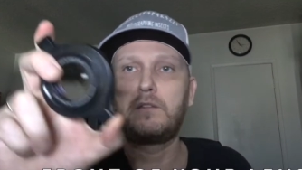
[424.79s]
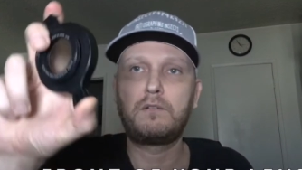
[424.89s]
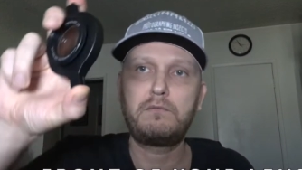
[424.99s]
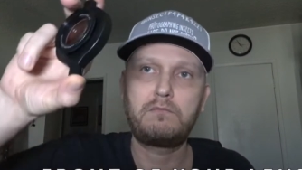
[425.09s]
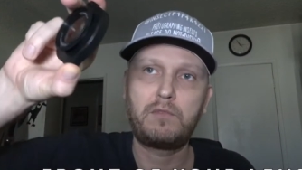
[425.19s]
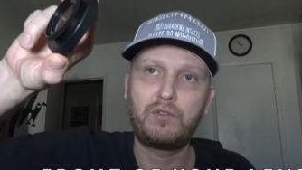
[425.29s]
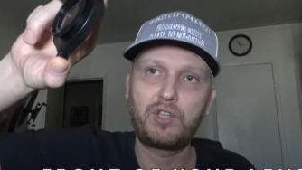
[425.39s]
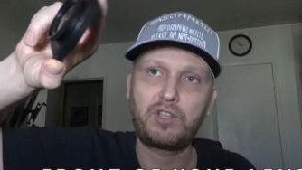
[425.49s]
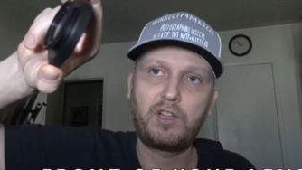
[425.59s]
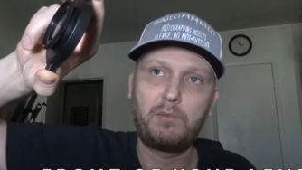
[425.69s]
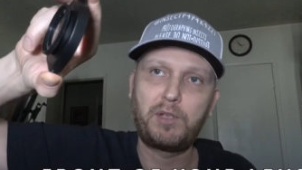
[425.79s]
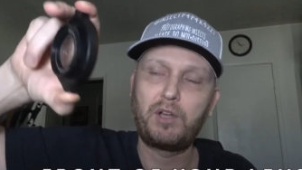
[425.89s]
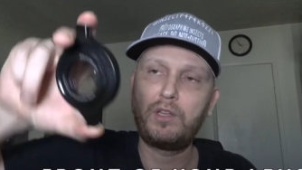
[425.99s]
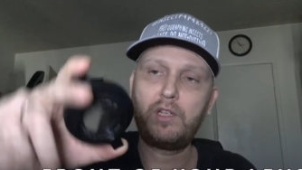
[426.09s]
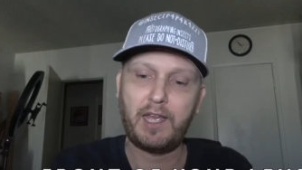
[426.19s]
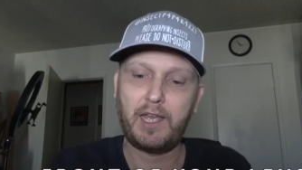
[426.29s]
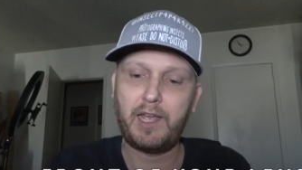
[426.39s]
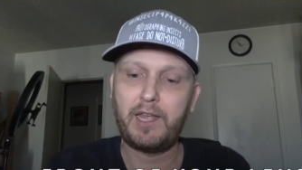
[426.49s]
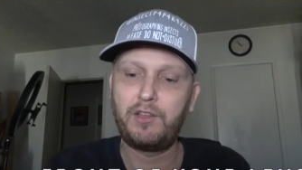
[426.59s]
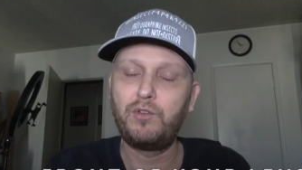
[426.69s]
know you just clip it on
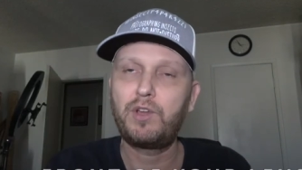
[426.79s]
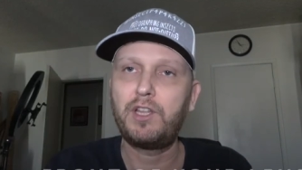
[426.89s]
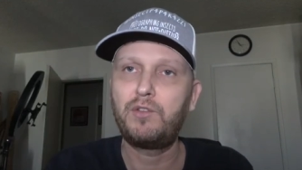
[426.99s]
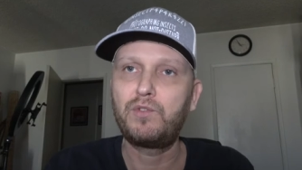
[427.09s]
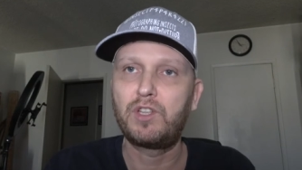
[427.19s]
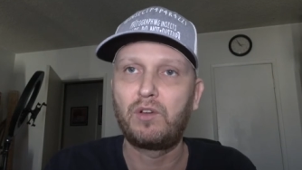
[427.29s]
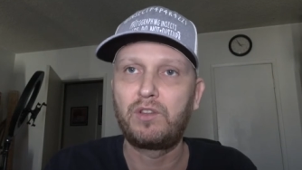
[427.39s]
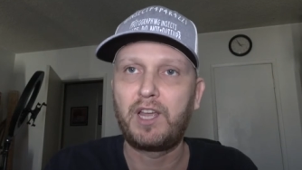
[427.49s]
and you can use it on